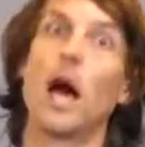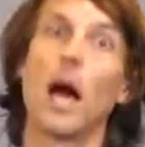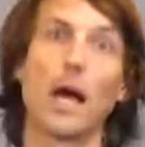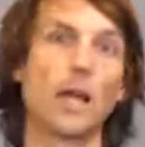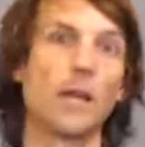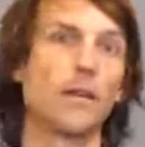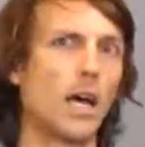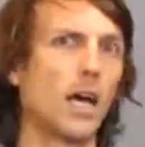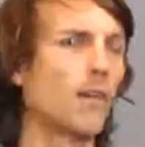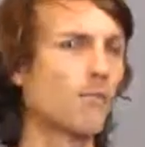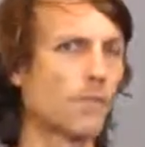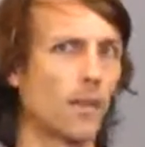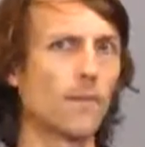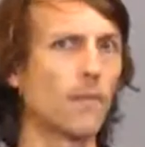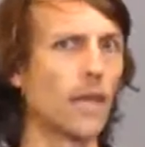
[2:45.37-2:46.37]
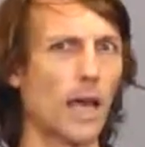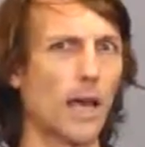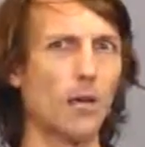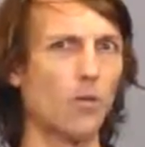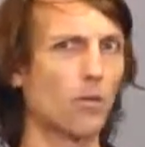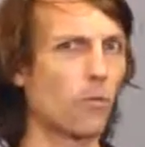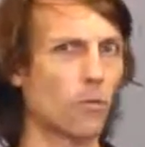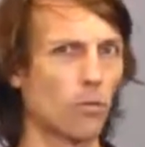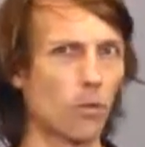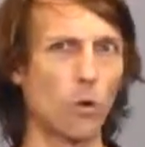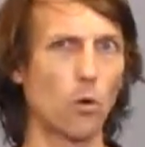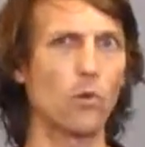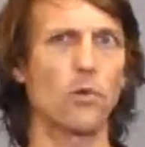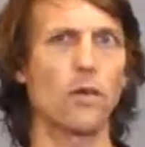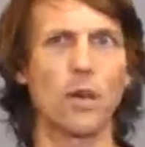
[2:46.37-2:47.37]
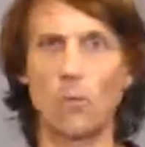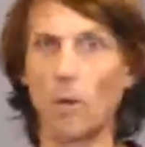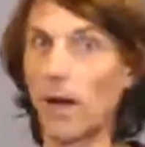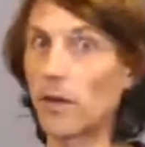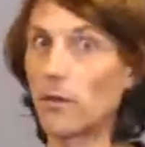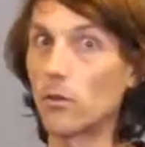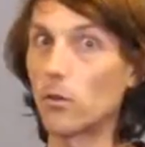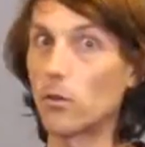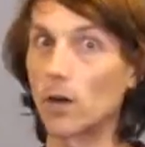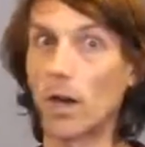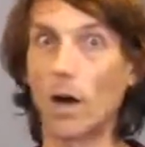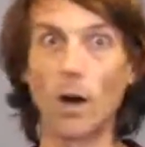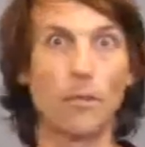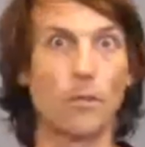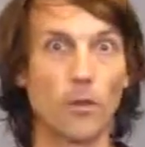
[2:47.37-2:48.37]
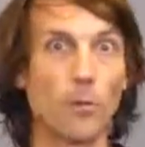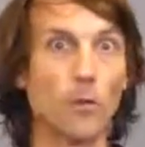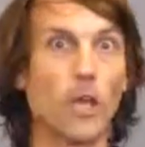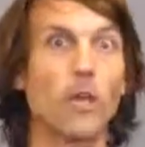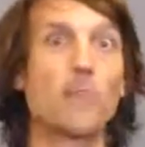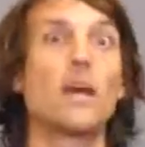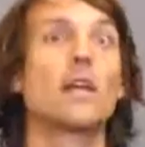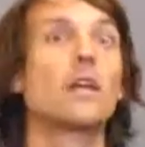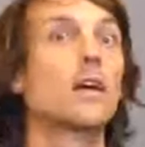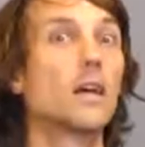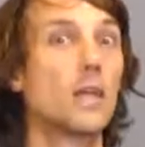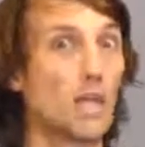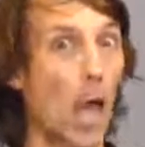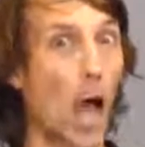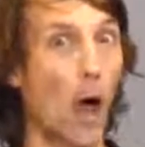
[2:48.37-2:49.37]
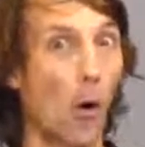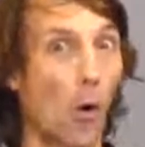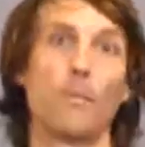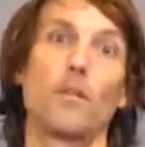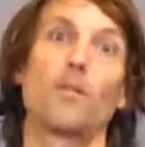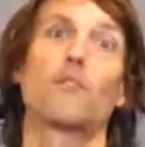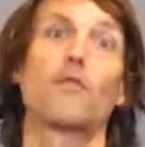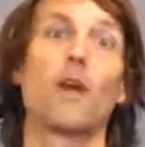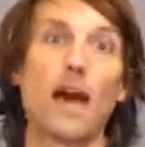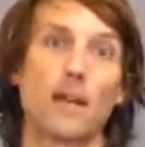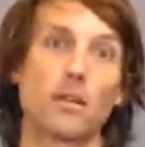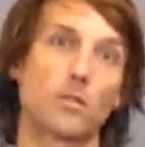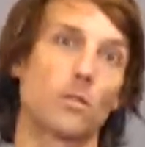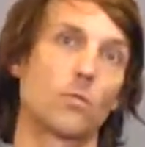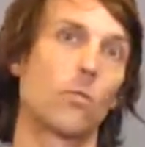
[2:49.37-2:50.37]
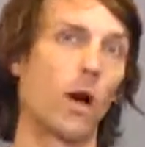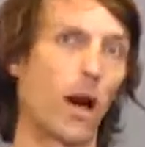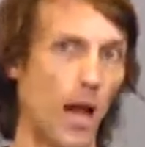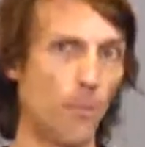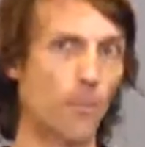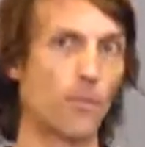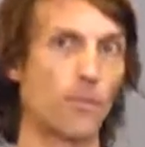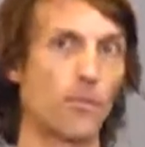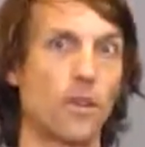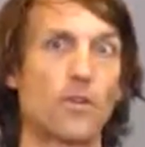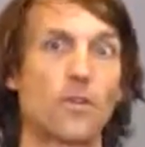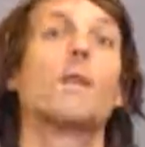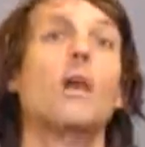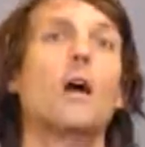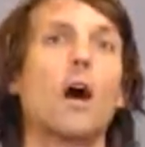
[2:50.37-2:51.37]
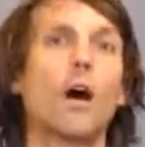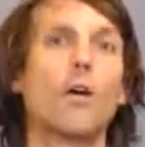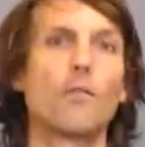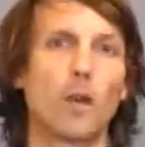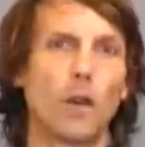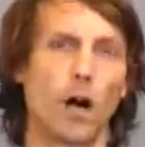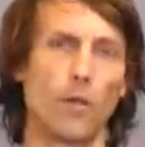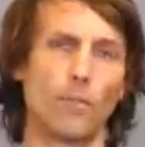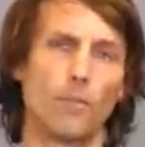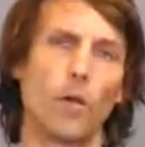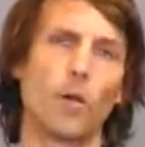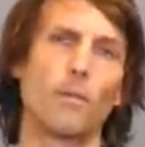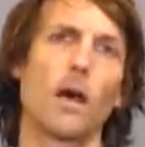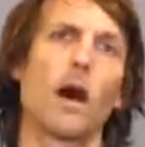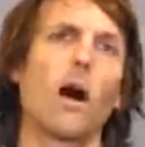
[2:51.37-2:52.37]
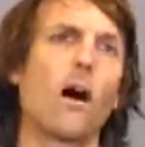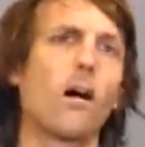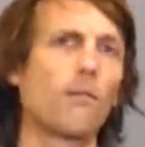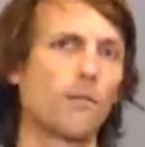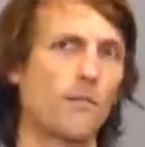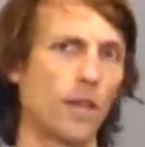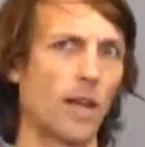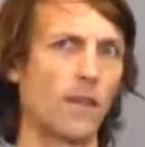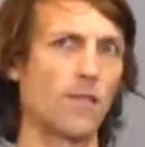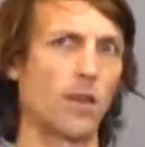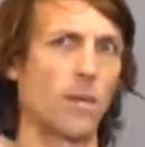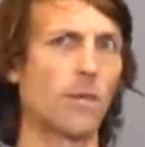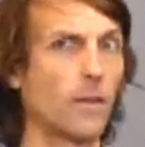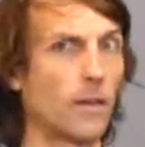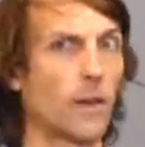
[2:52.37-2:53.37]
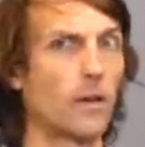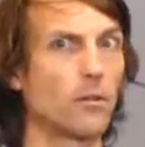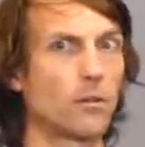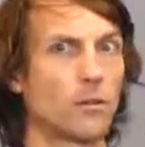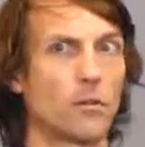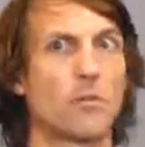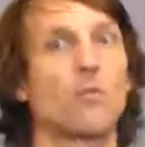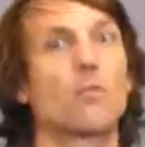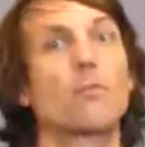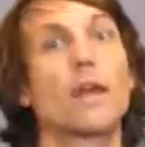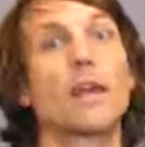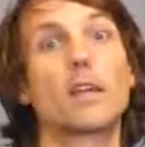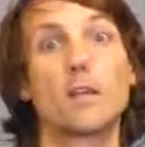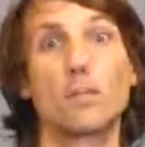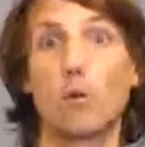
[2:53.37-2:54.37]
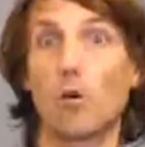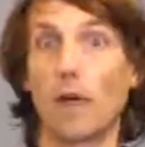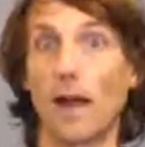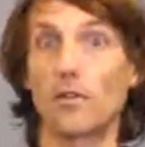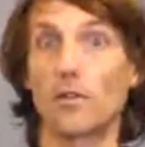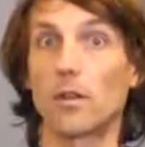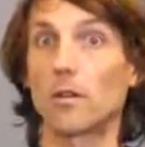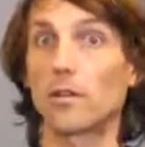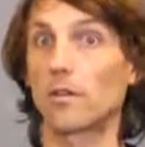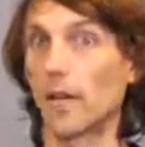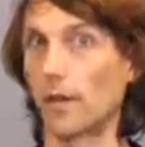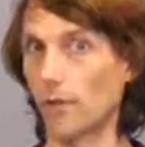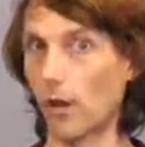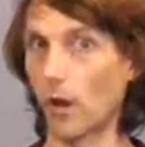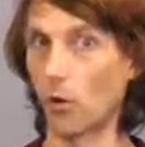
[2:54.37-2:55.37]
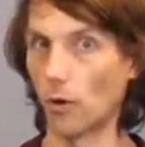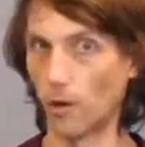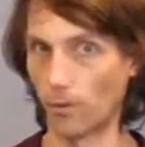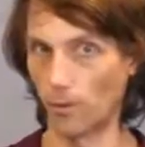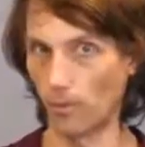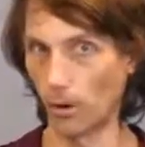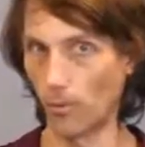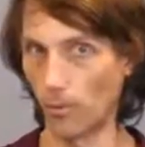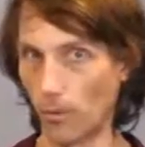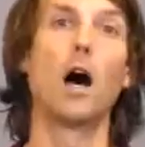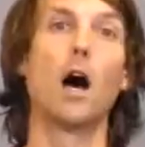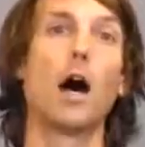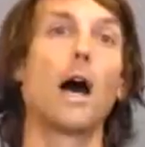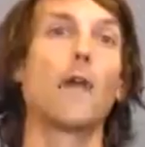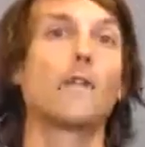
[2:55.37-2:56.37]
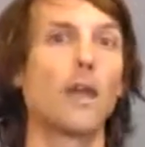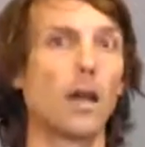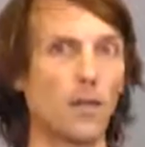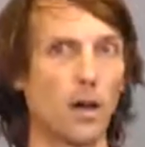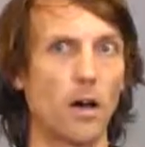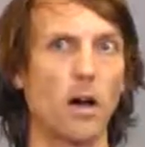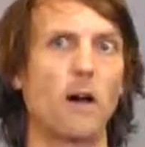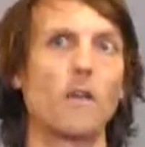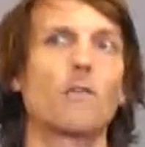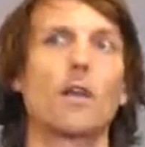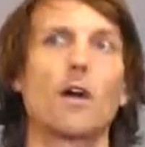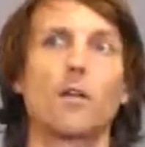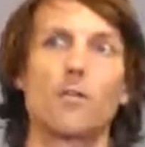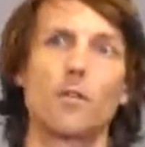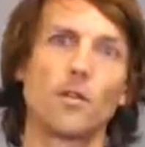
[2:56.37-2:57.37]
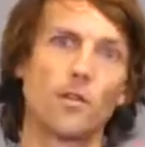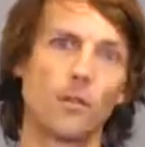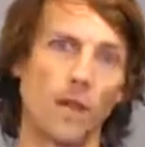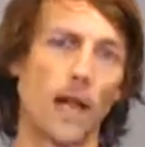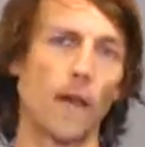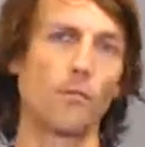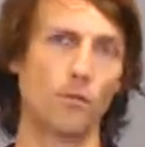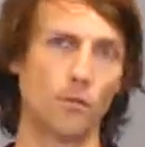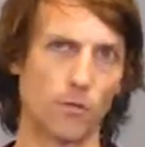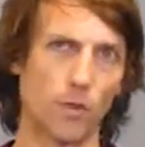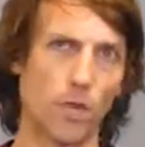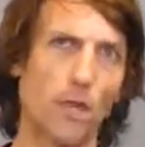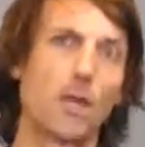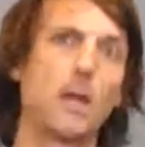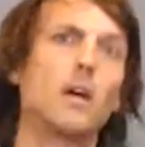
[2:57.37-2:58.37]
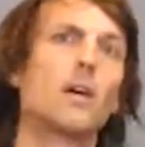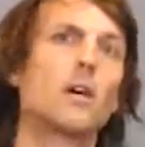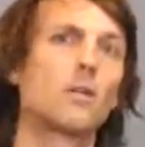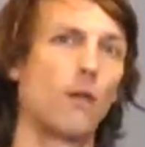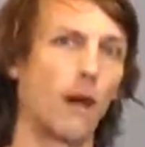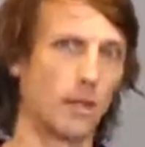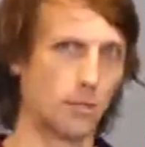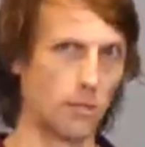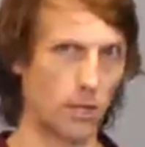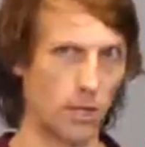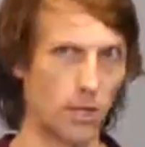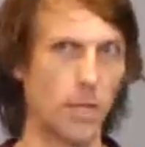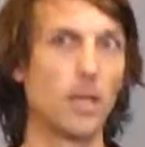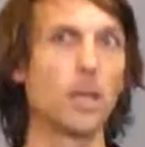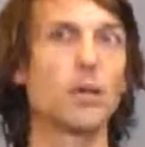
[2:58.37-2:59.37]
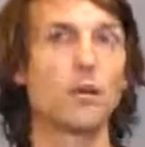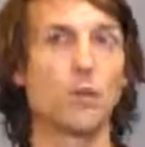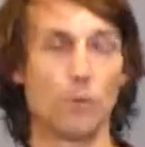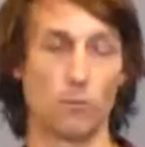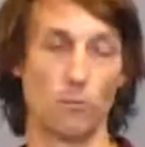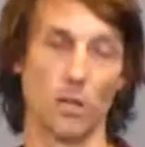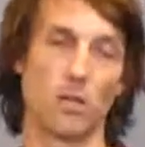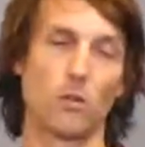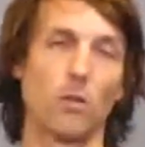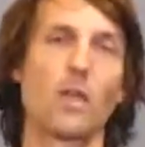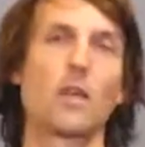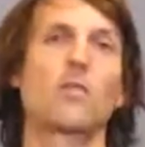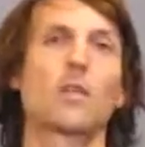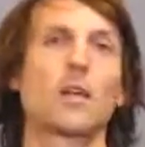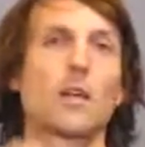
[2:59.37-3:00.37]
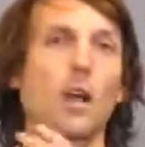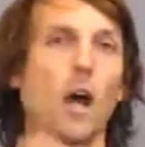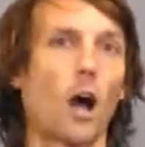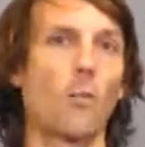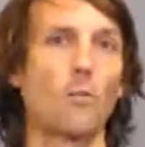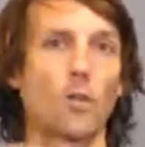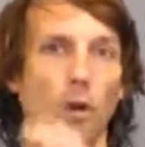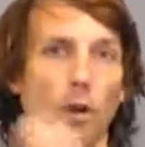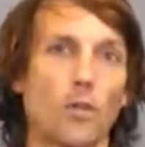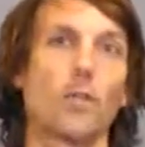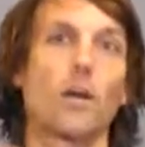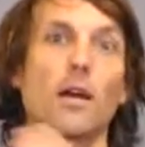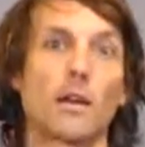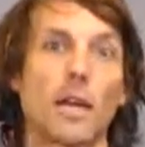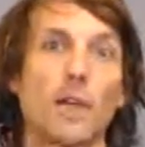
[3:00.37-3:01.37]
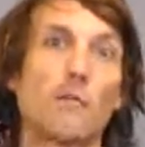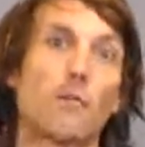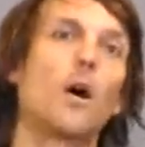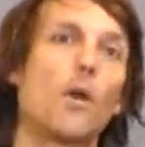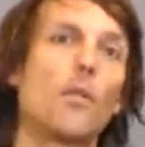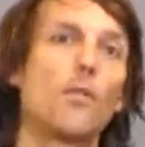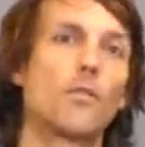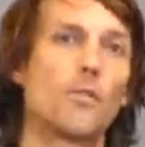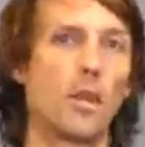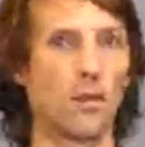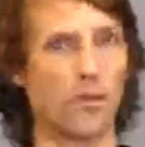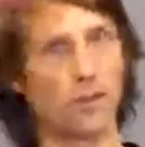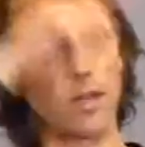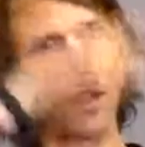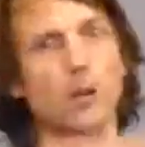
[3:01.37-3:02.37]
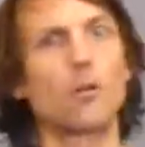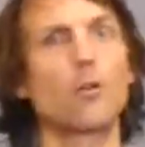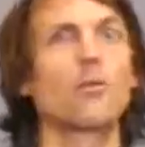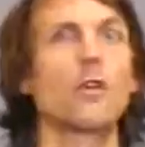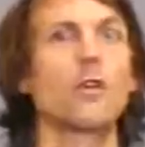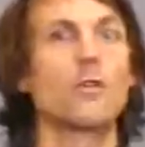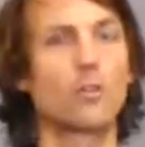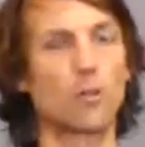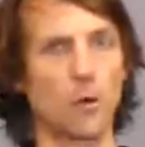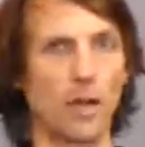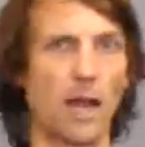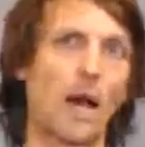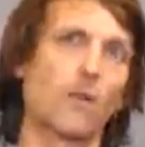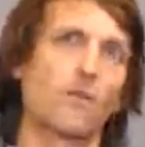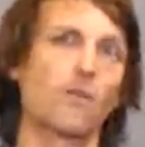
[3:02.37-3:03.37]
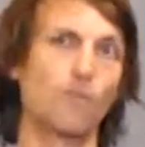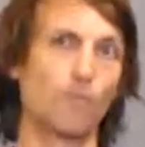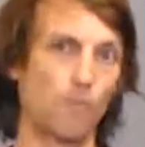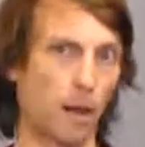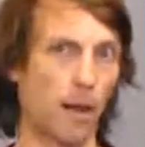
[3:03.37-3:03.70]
And if something else was causing it, where does all the carbon that we emit go? In fact, what happens is, of the carbon we emit, half of it ends up in the oceans, making them more acid. That's a whole other problem. And the other half goes into the atmosphere, gradually increasing carbon dioxide levels. Obviously, it circles into and out of